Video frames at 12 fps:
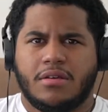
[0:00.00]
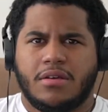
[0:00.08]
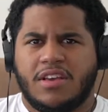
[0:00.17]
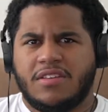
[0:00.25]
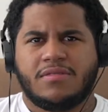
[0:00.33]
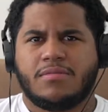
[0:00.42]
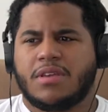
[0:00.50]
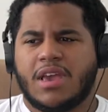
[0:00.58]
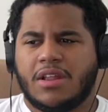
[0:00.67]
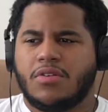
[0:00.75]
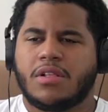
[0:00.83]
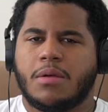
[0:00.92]
He's
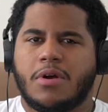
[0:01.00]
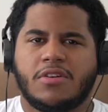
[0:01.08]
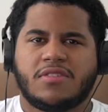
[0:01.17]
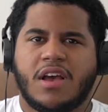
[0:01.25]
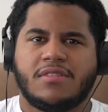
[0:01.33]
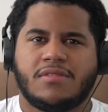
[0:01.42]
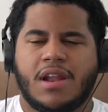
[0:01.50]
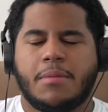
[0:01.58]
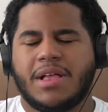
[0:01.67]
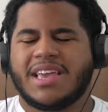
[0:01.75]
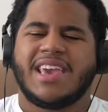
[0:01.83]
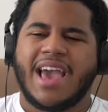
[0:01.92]
Kendrick Lamar's cousin. I'm
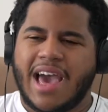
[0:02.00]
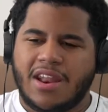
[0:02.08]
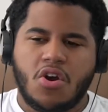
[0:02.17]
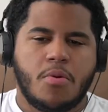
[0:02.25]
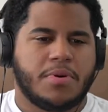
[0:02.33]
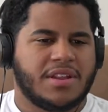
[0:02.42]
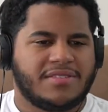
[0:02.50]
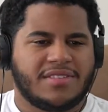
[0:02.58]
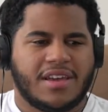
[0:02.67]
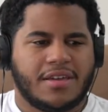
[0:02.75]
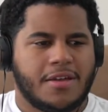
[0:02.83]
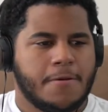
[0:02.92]
like, yeah, I know, but it's
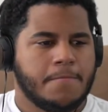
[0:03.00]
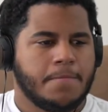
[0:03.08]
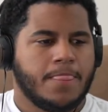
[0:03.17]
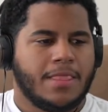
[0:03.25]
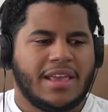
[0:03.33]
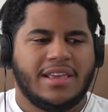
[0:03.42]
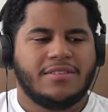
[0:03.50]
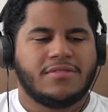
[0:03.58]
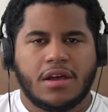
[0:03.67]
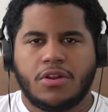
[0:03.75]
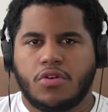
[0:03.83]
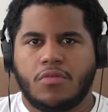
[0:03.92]
like, he's
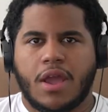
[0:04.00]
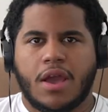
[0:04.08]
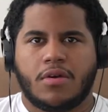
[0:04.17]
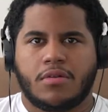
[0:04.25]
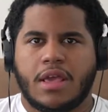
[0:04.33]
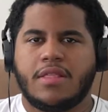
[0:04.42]
underground.